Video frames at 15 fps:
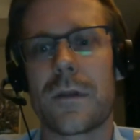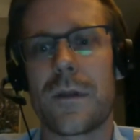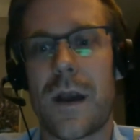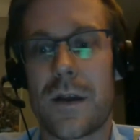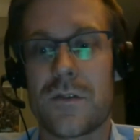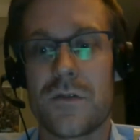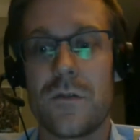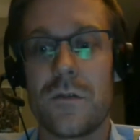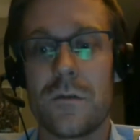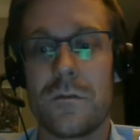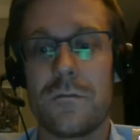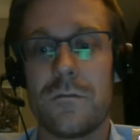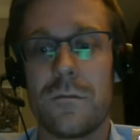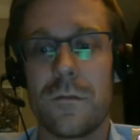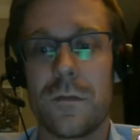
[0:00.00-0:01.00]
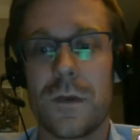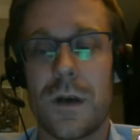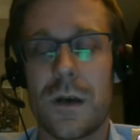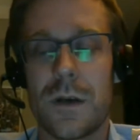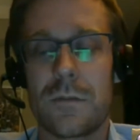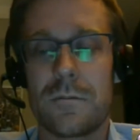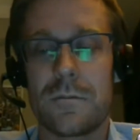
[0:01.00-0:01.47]
actual
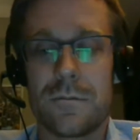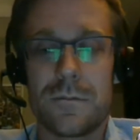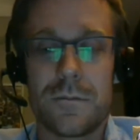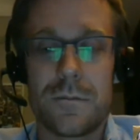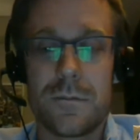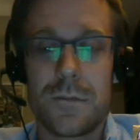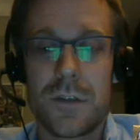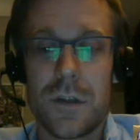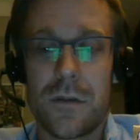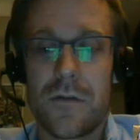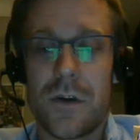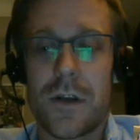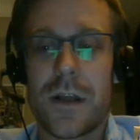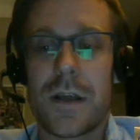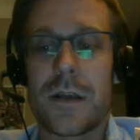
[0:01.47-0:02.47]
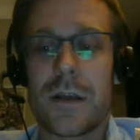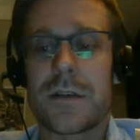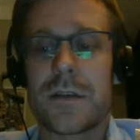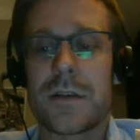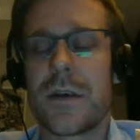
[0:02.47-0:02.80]
delivery date,